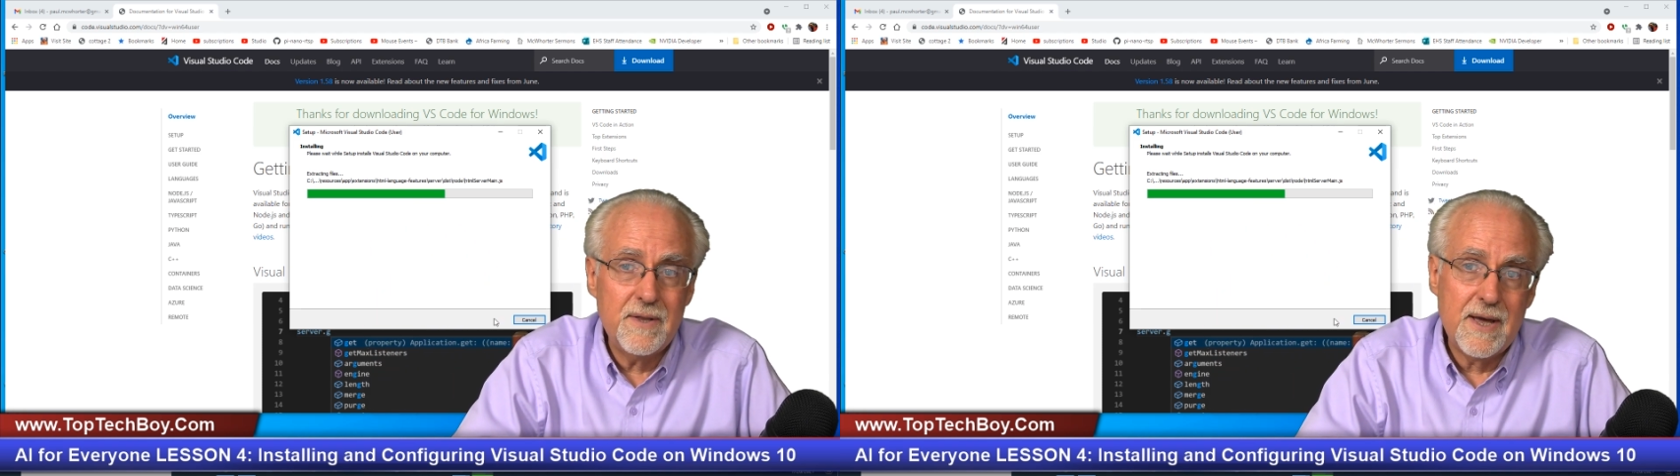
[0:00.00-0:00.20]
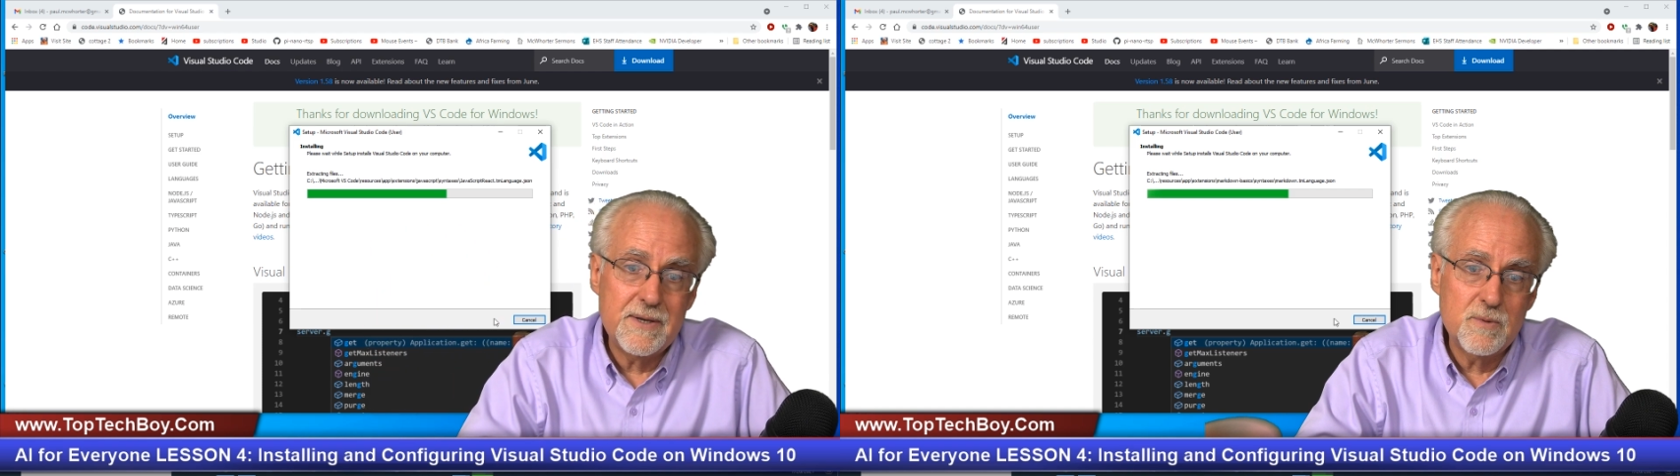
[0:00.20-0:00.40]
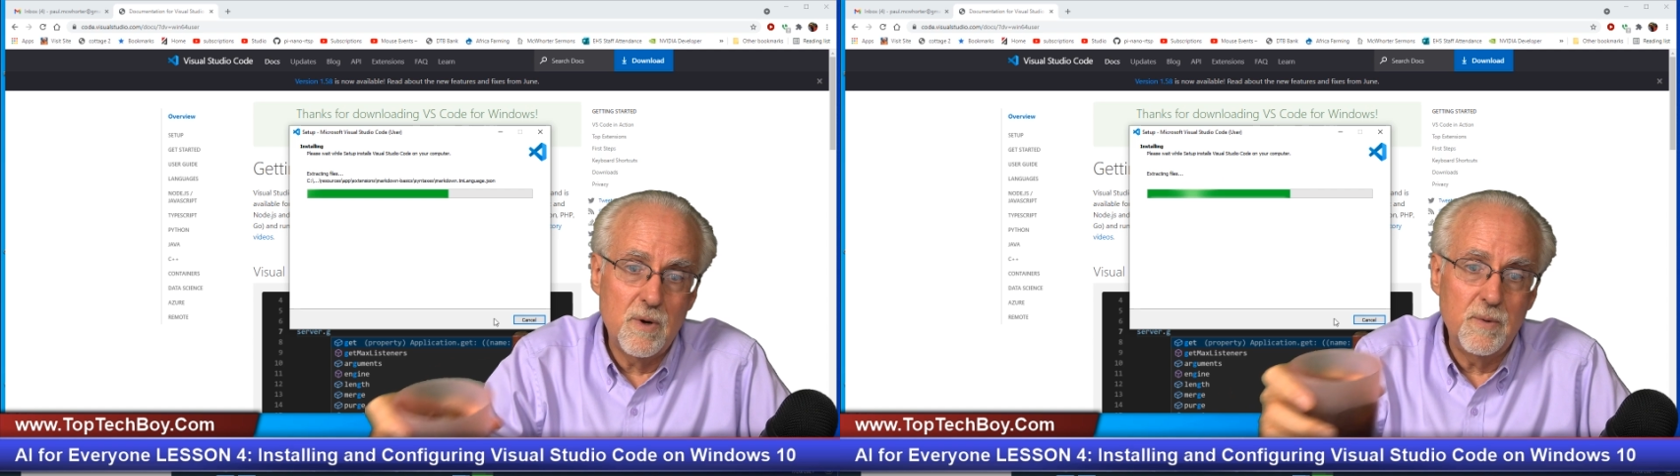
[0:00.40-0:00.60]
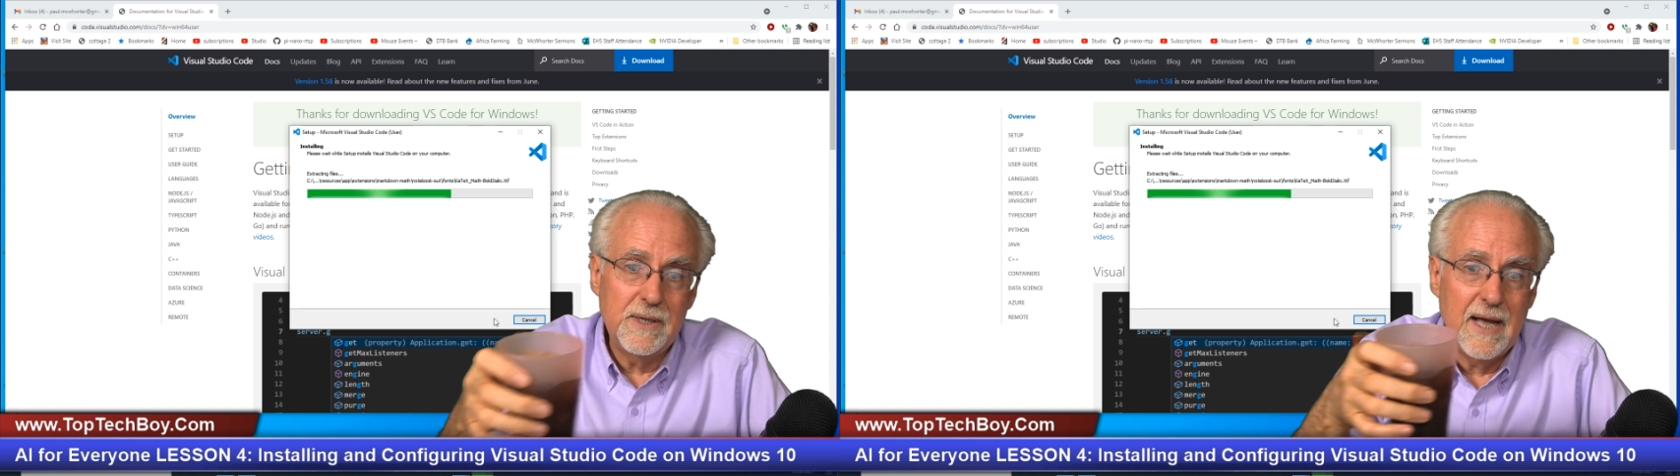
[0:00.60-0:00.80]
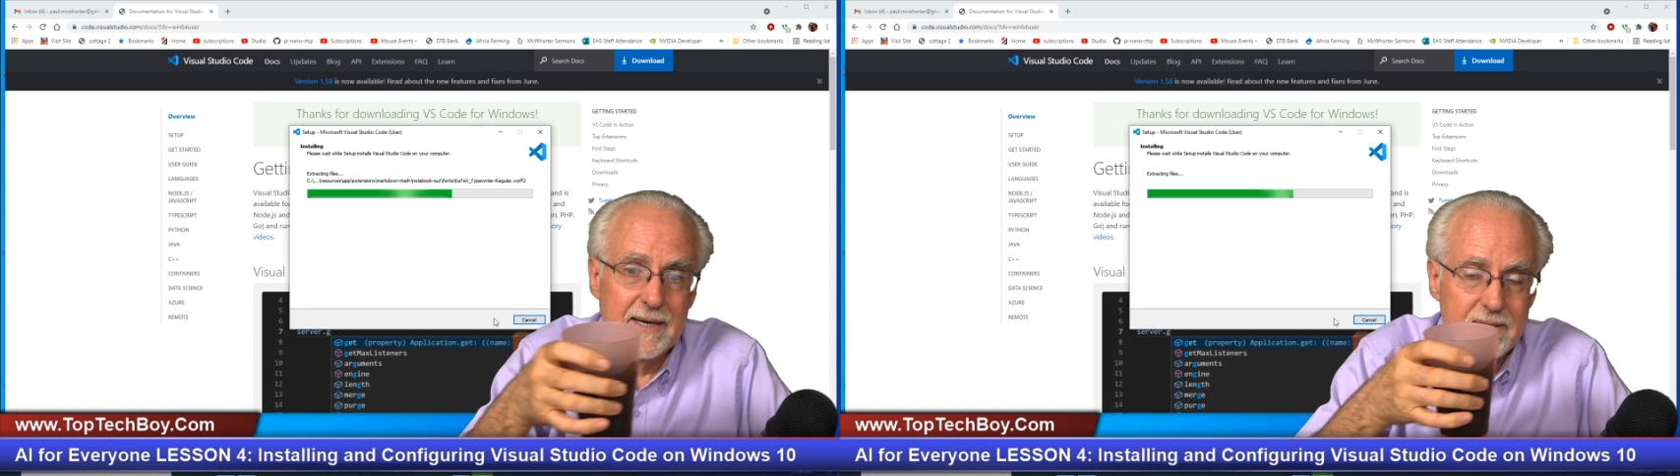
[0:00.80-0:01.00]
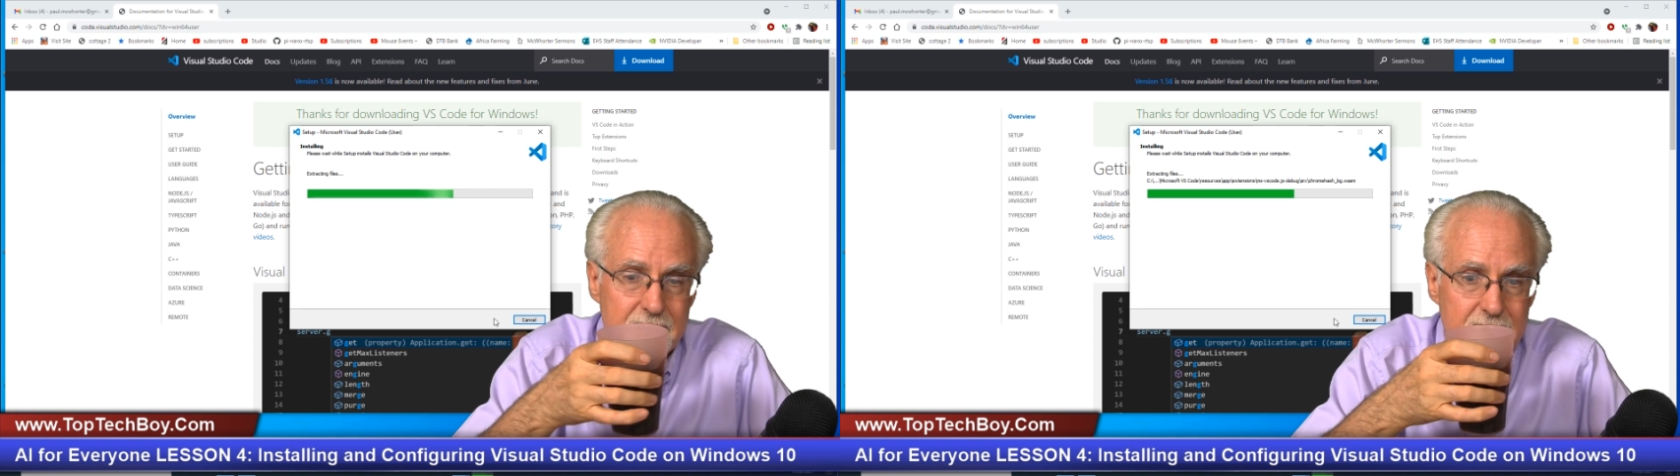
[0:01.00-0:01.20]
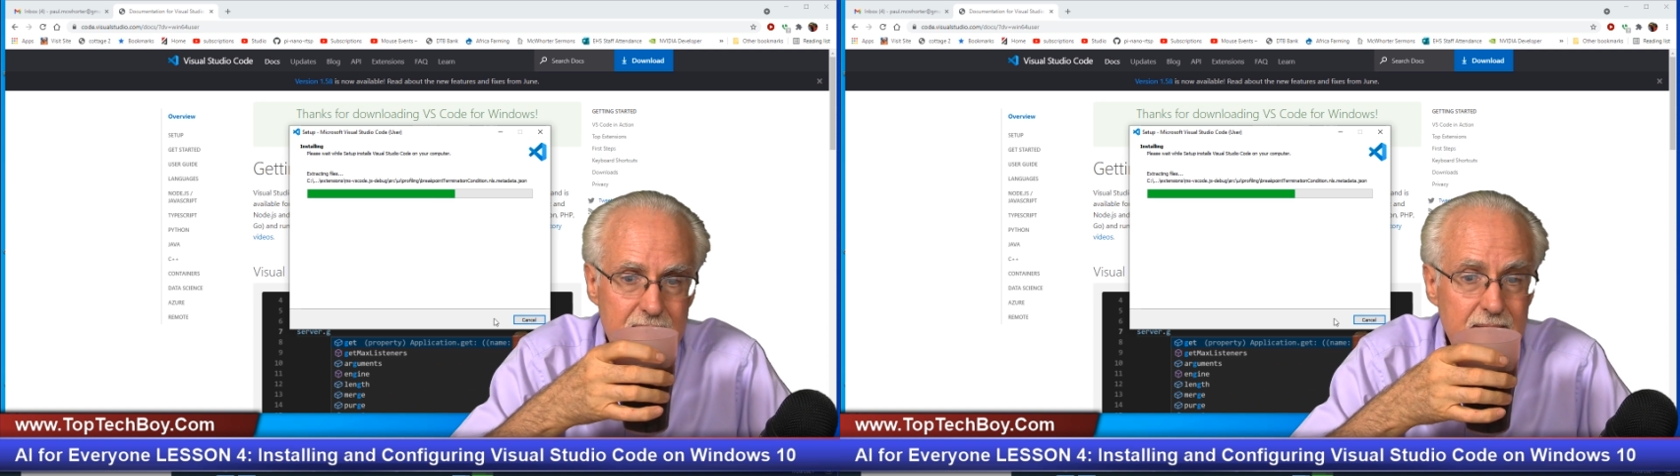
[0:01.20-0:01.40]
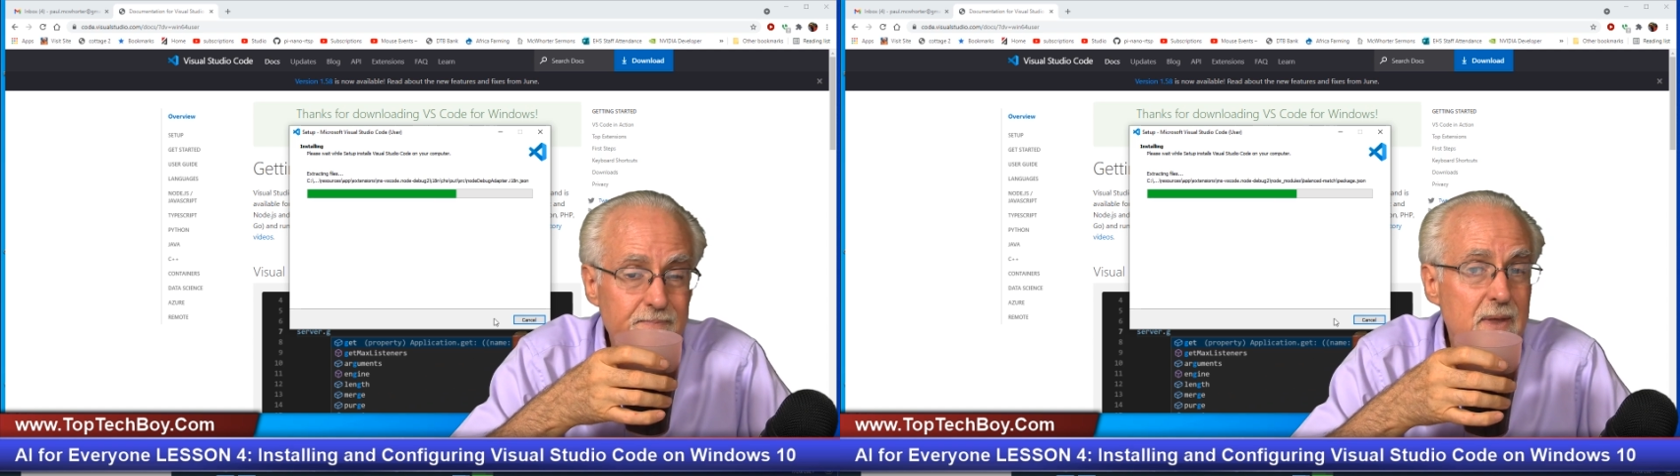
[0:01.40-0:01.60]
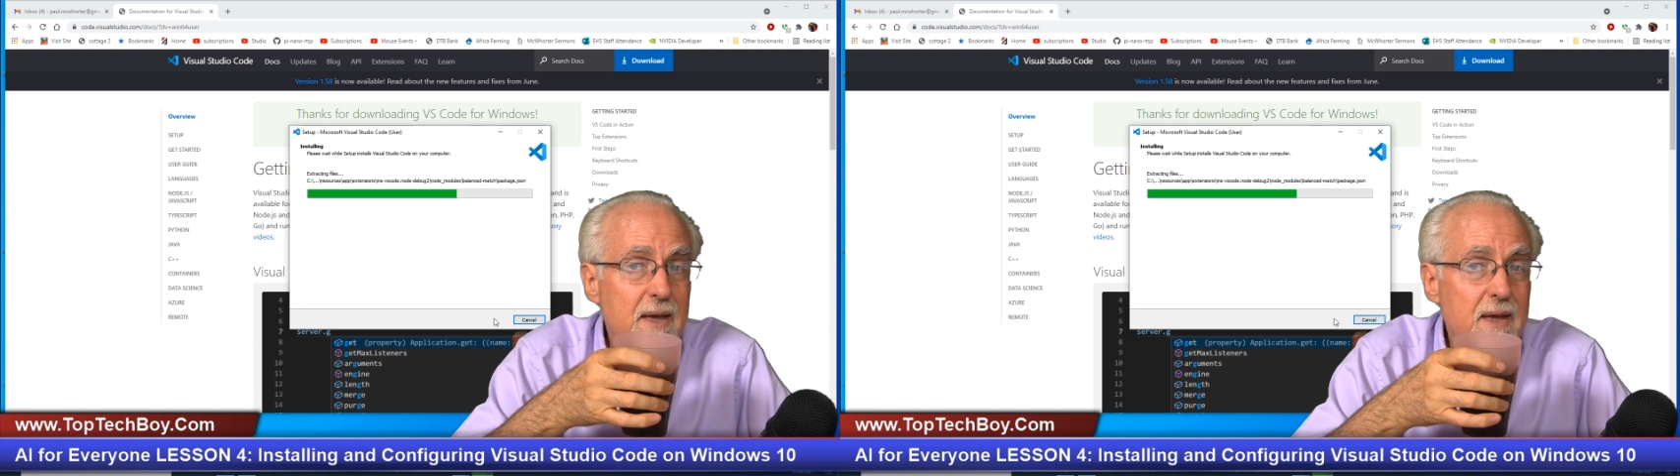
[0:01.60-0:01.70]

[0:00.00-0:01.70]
That is what we like to see.